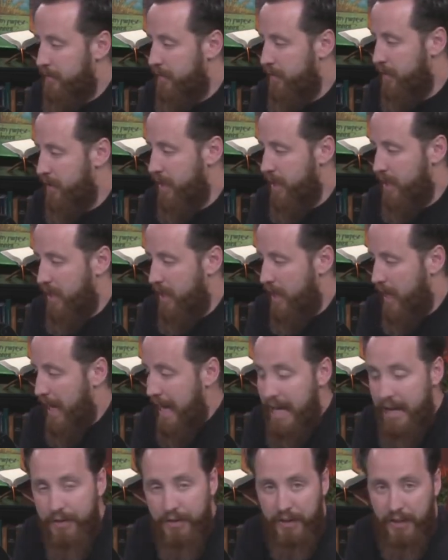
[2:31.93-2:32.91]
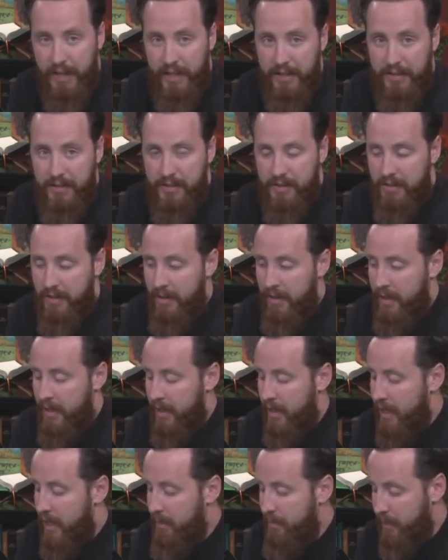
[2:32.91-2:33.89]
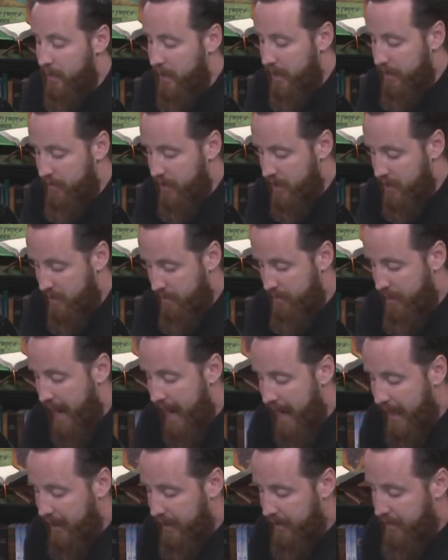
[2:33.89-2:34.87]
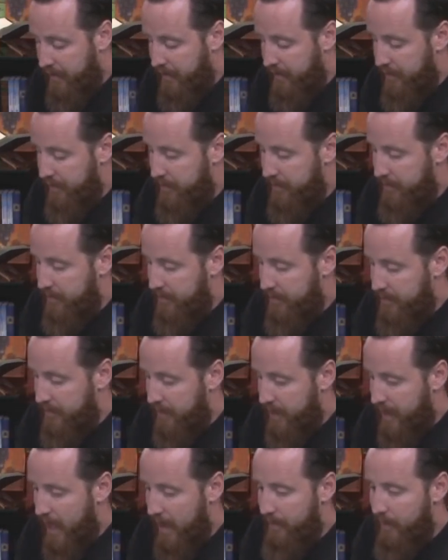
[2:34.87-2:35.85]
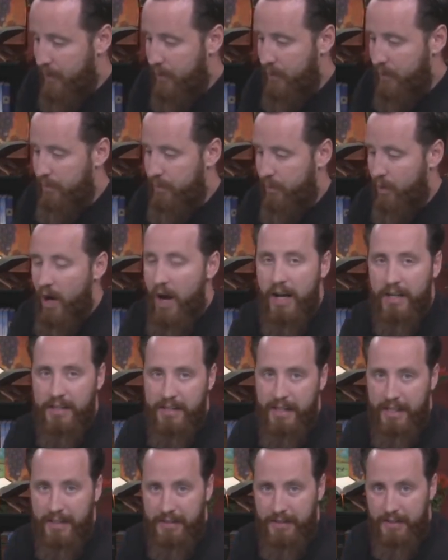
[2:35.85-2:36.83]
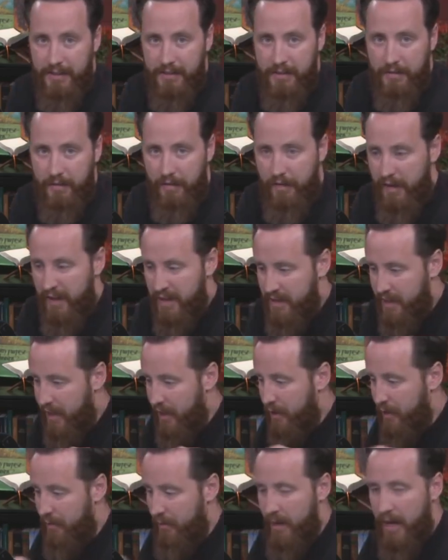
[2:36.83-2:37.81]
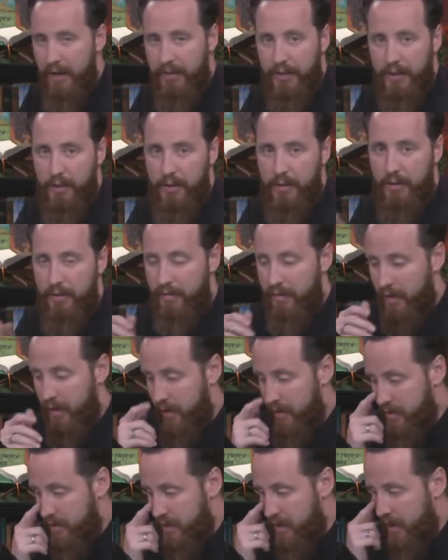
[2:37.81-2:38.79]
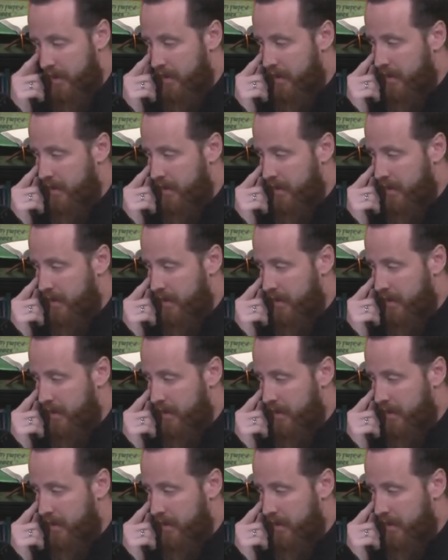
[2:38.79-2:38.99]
For the atheist, he believes he's a bag of chemical processes fizzing throughout the universe.